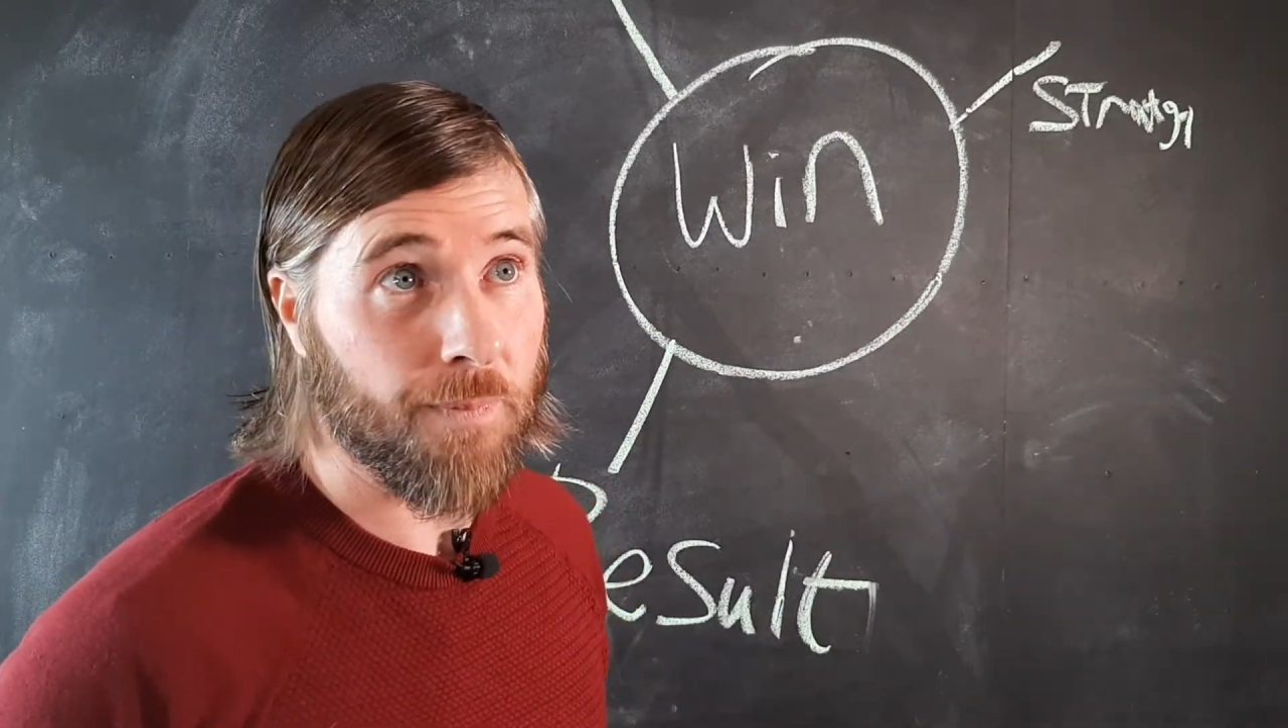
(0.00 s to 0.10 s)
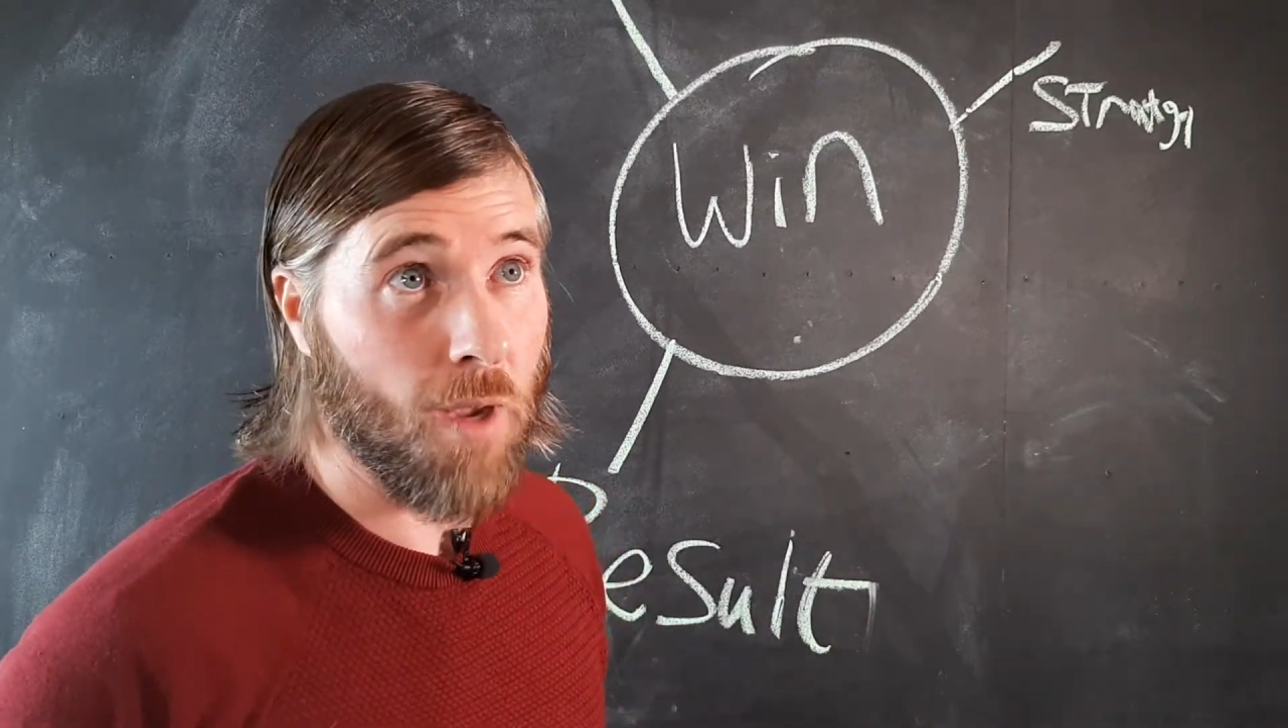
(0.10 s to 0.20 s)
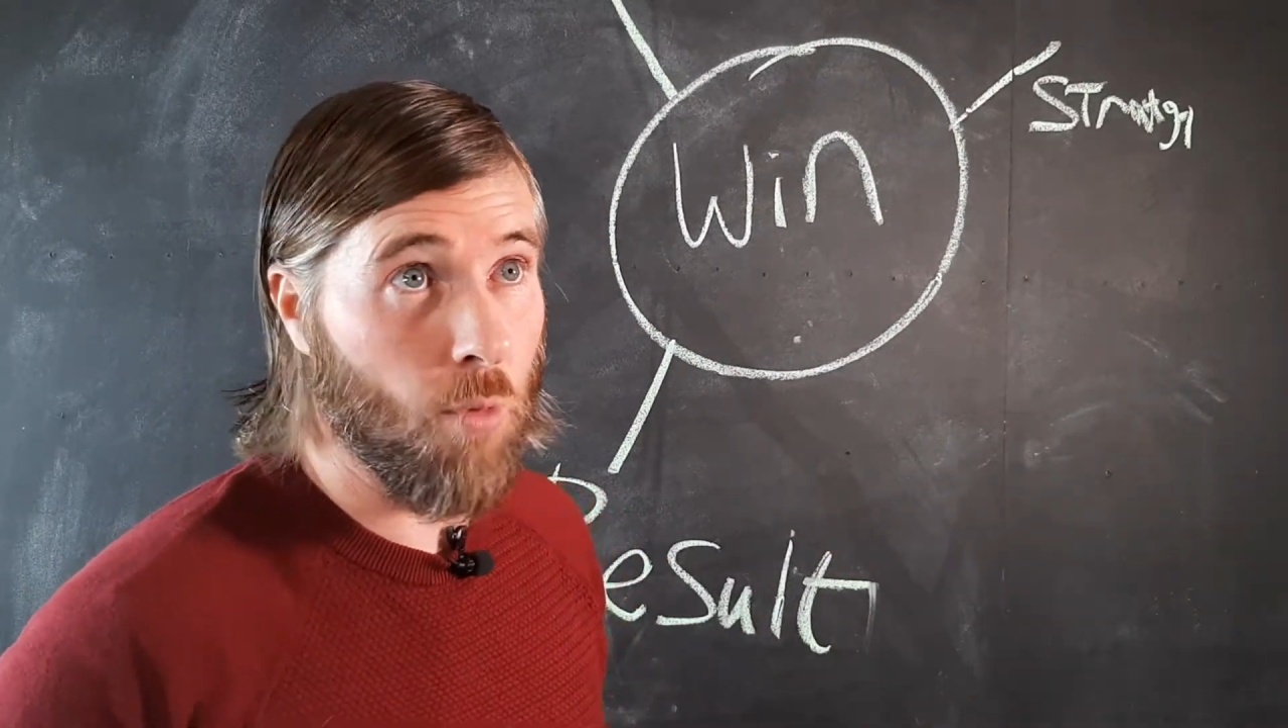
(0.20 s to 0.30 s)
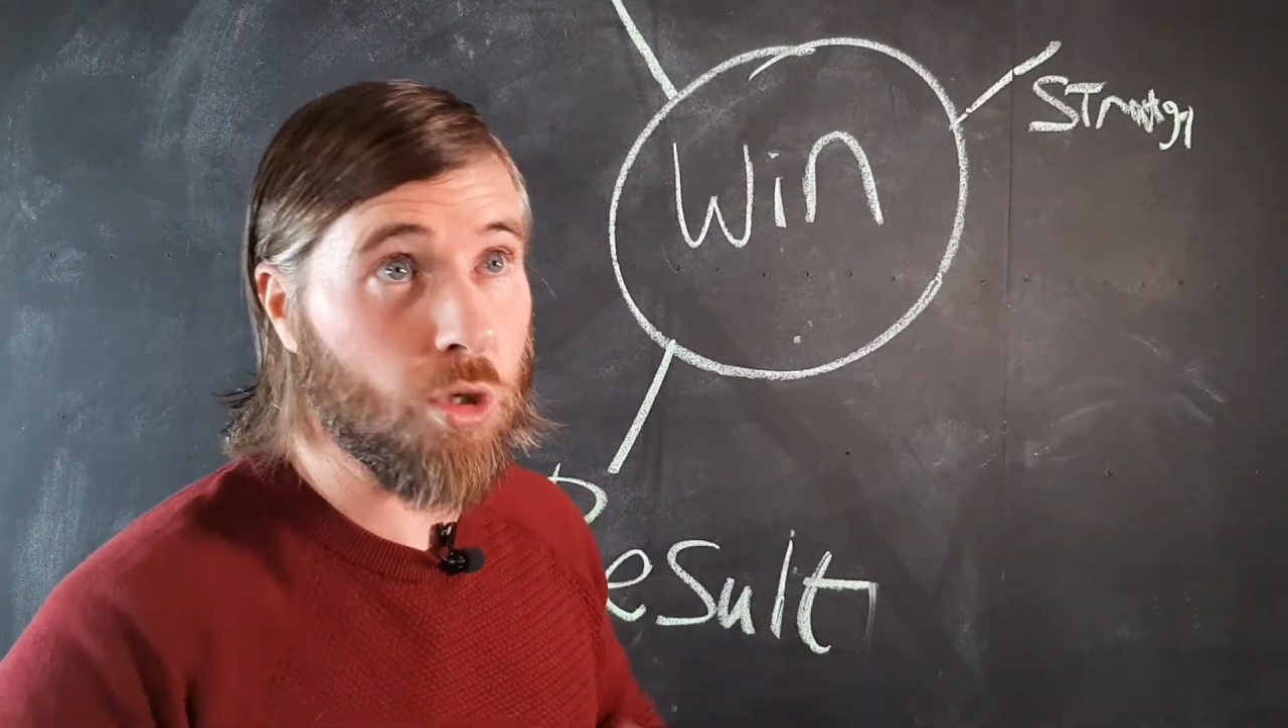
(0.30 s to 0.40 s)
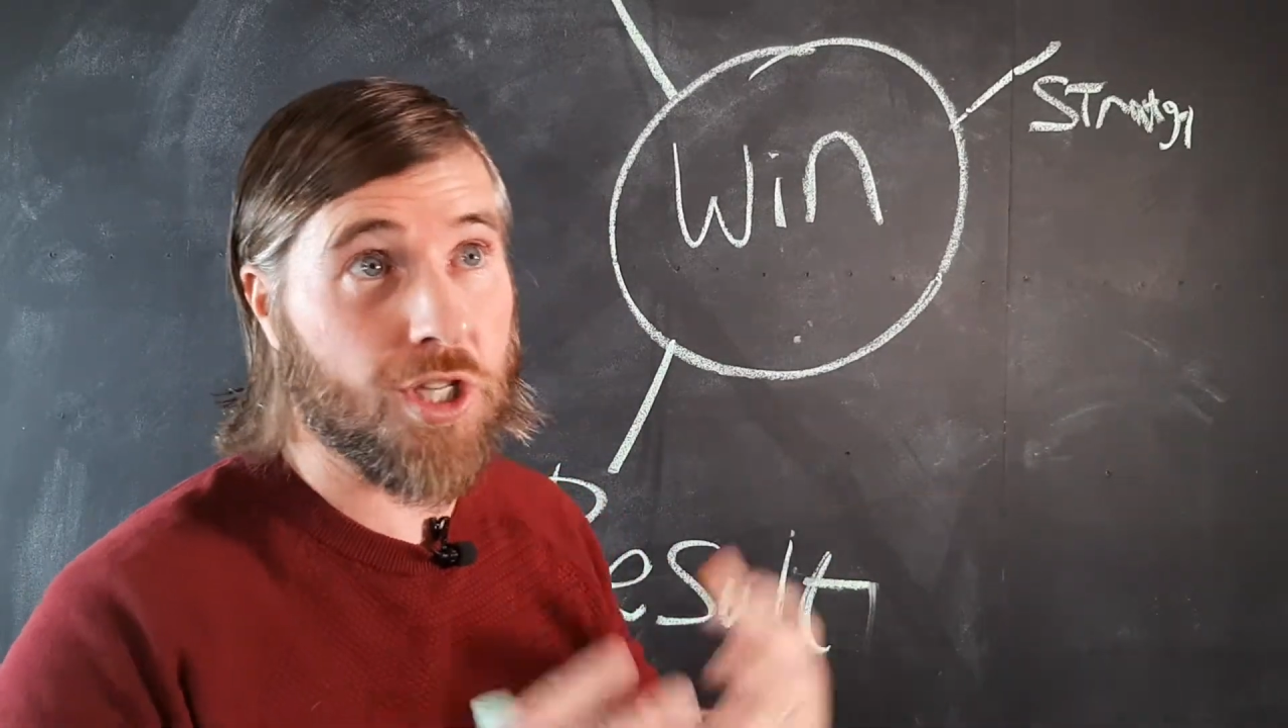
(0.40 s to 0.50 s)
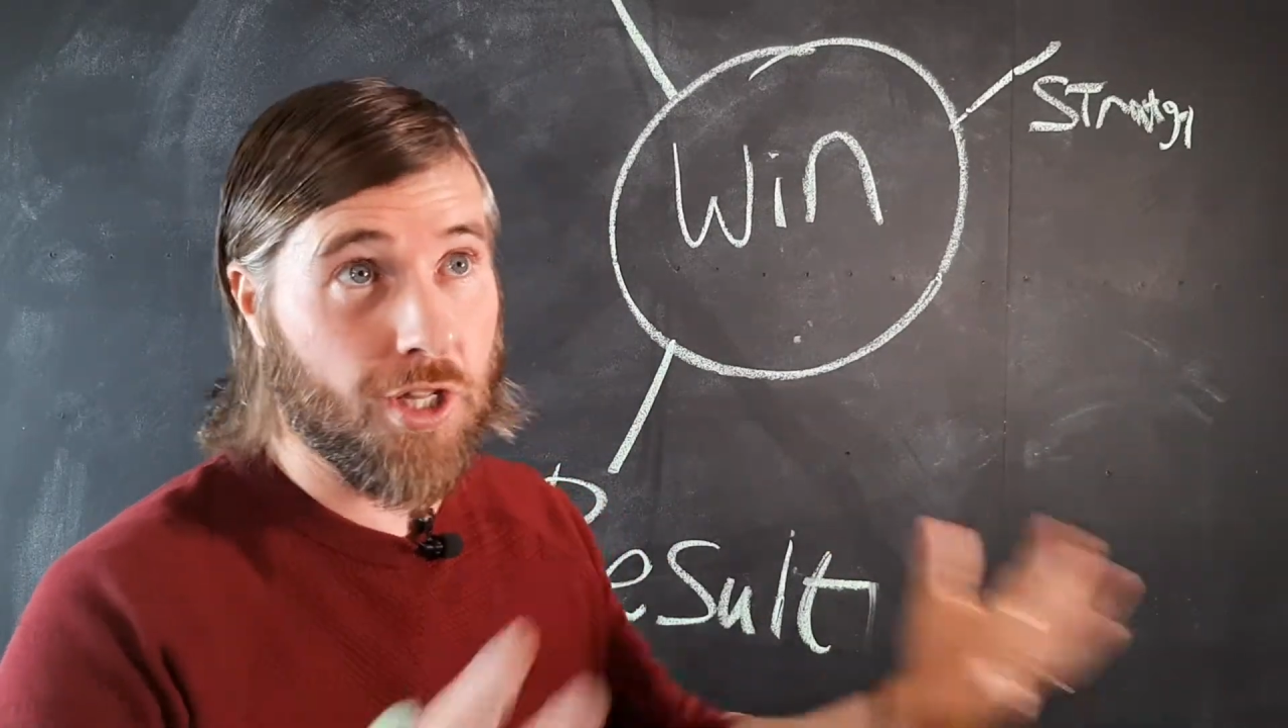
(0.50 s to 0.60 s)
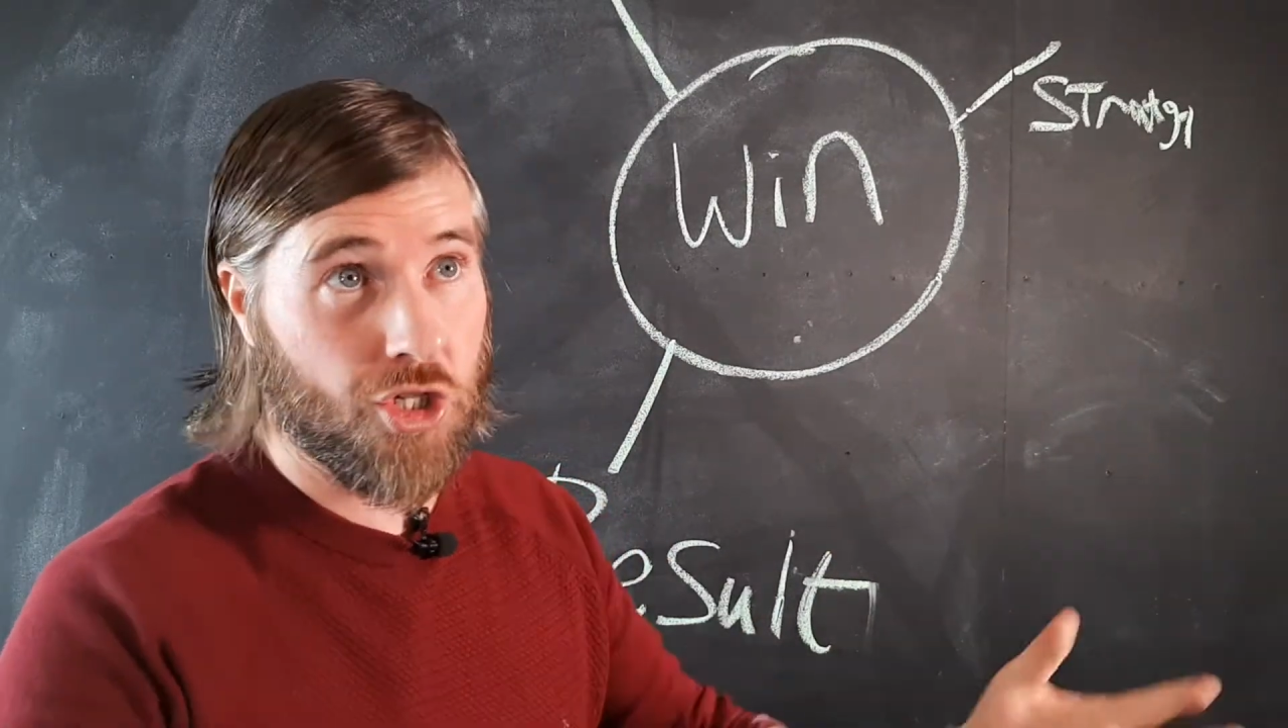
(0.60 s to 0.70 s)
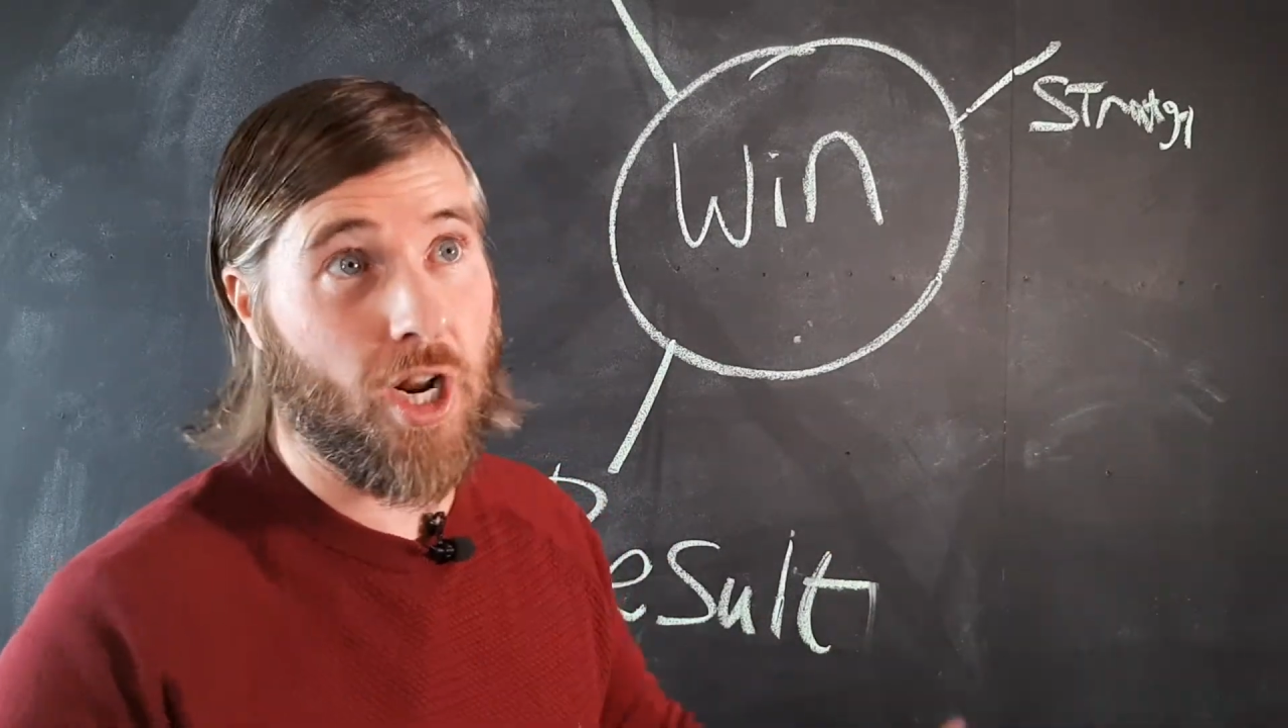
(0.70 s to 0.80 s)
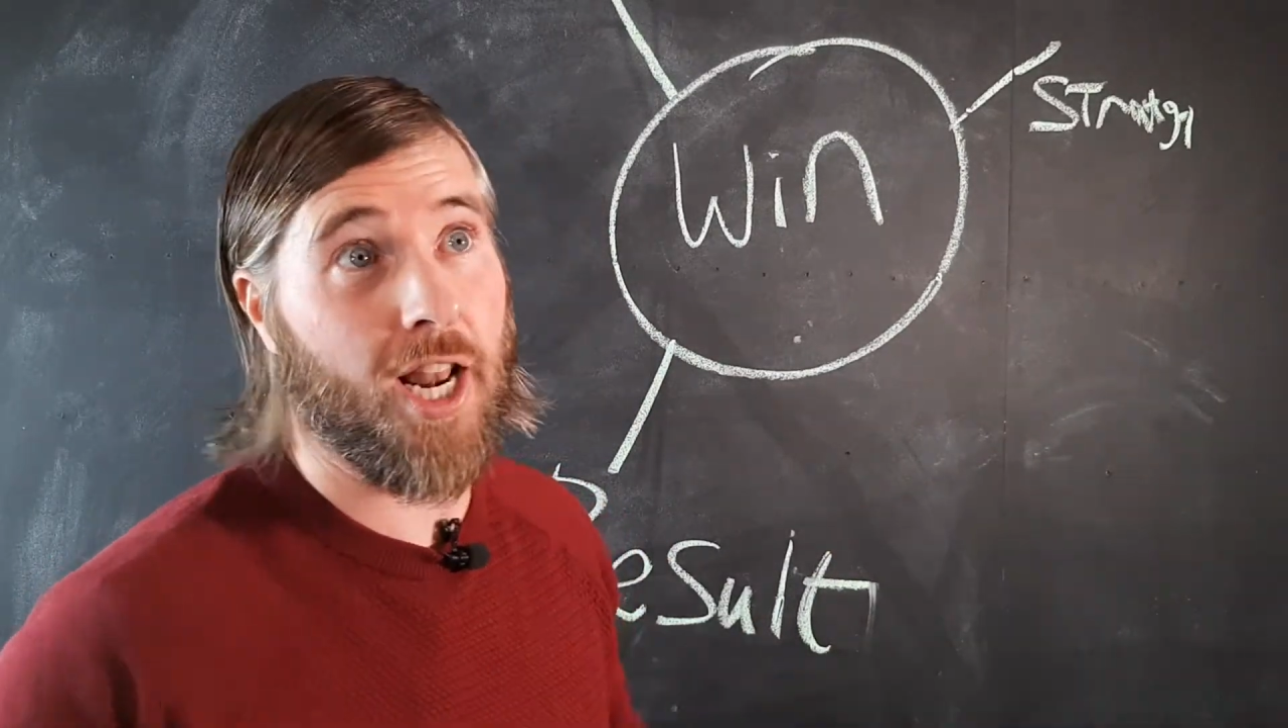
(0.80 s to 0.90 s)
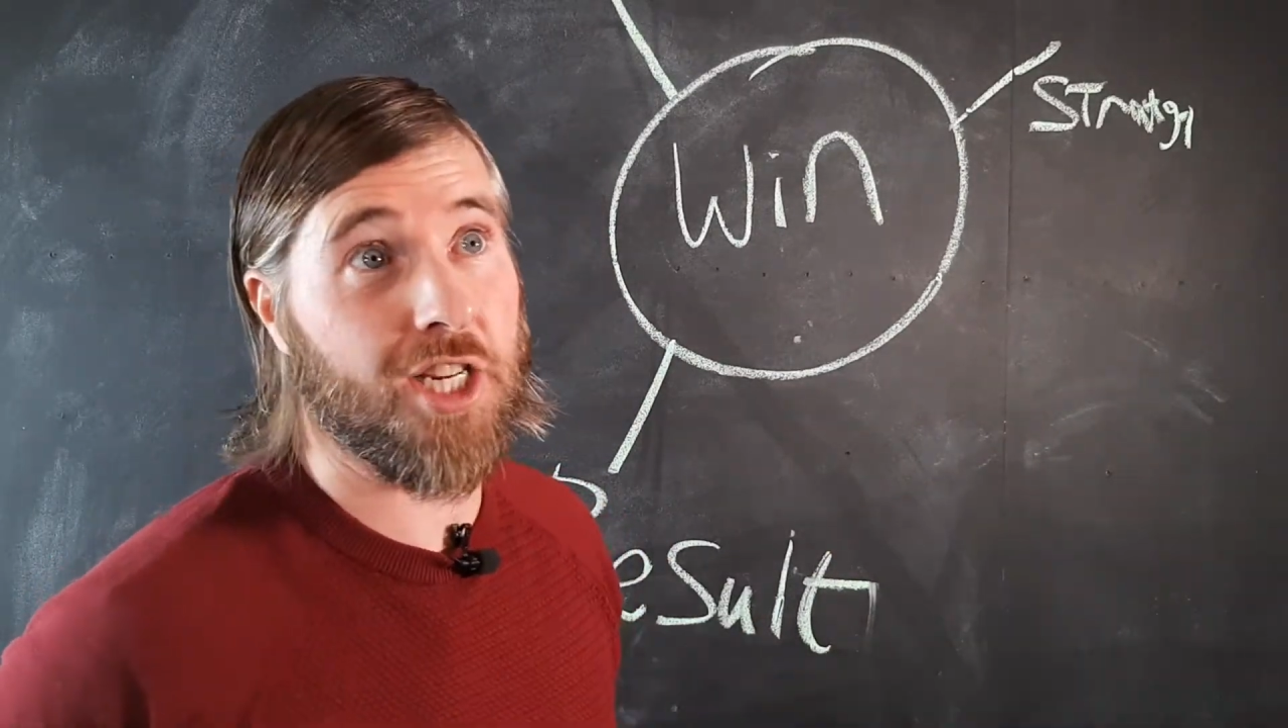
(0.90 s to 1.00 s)
Most of the
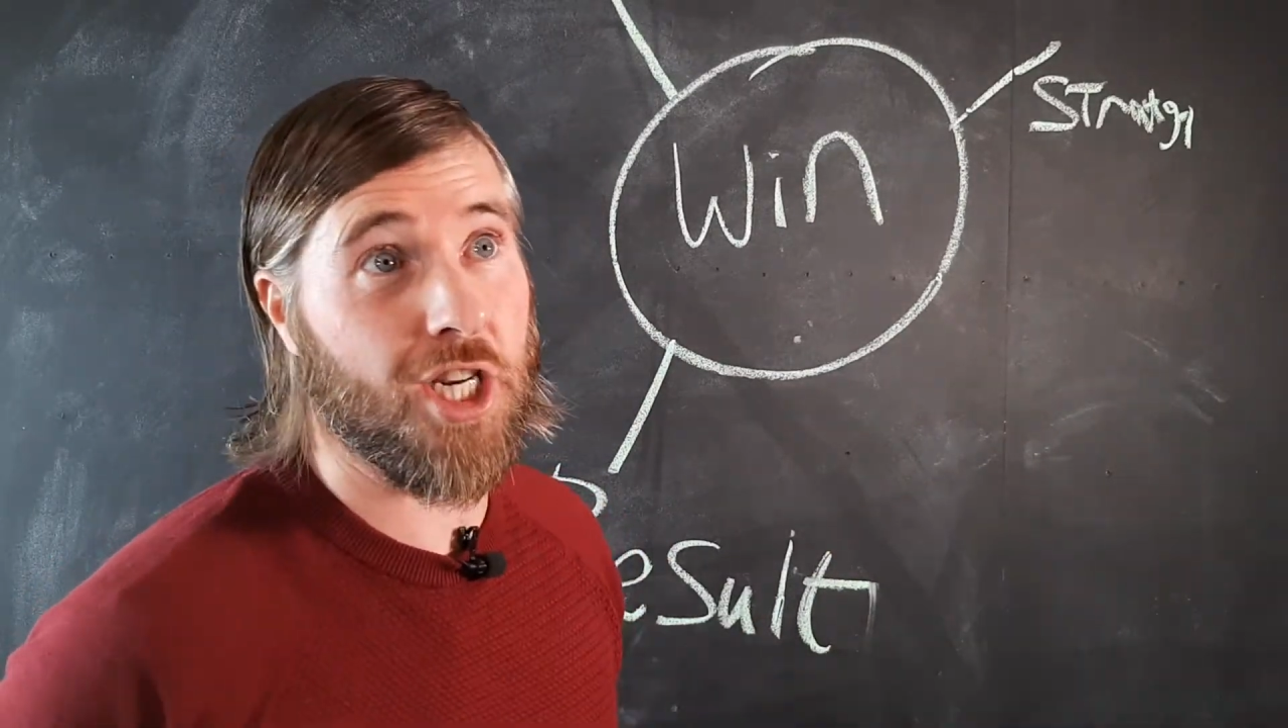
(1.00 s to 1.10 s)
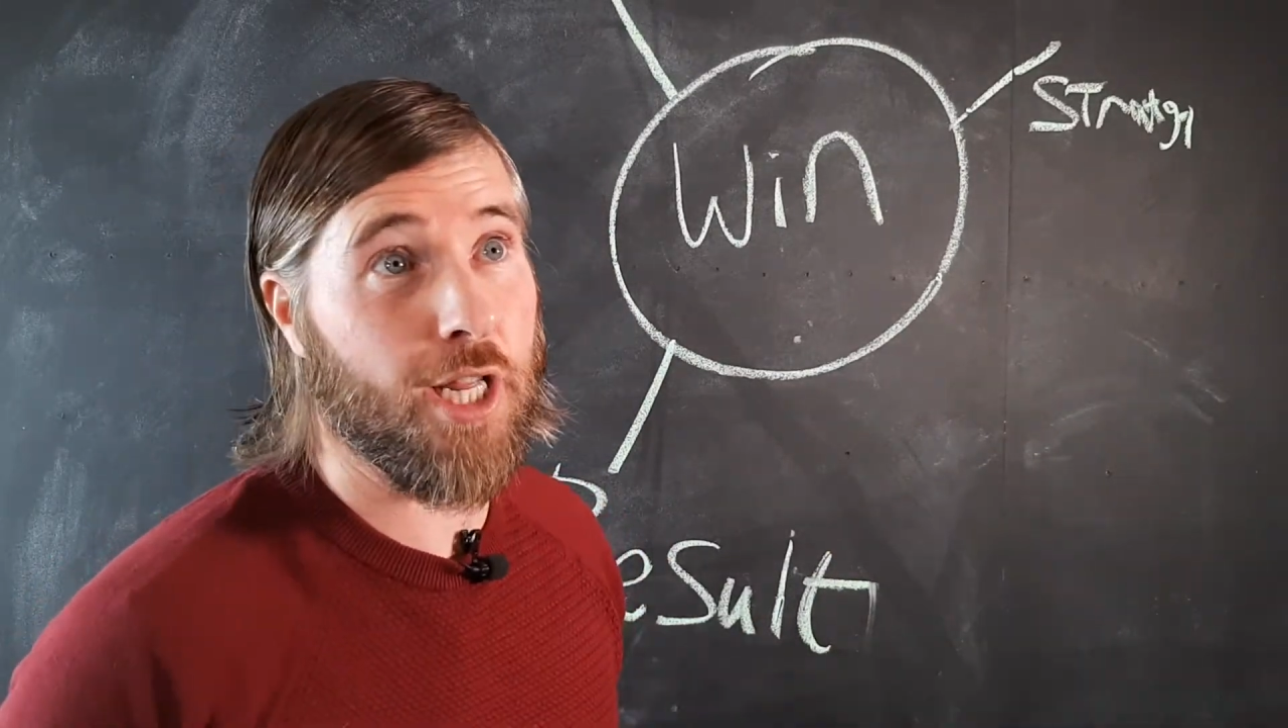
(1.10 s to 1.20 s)
strategy